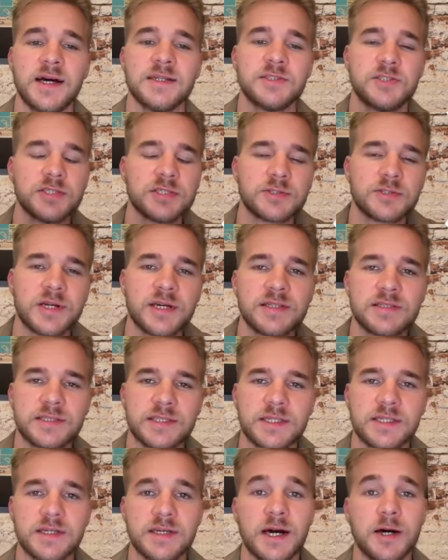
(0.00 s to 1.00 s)
just try and
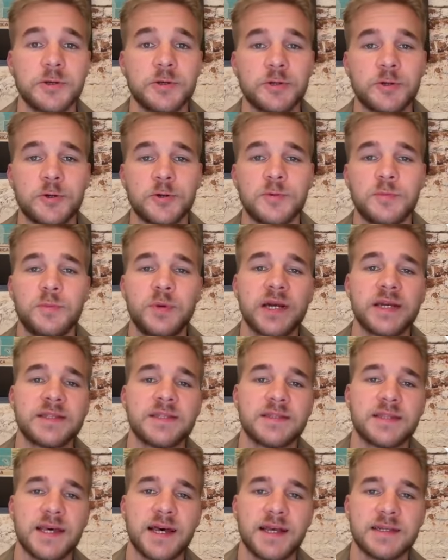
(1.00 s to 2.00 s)
see how you could break
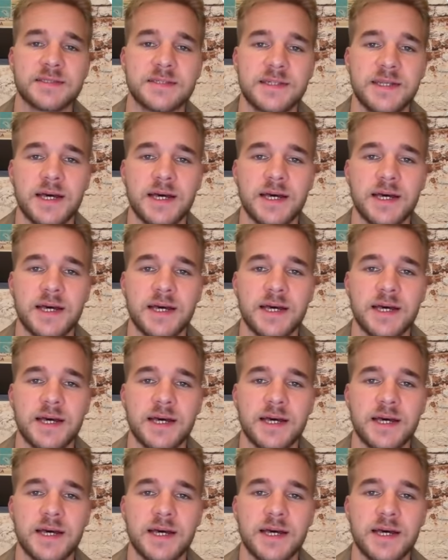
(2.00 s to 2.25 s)
the task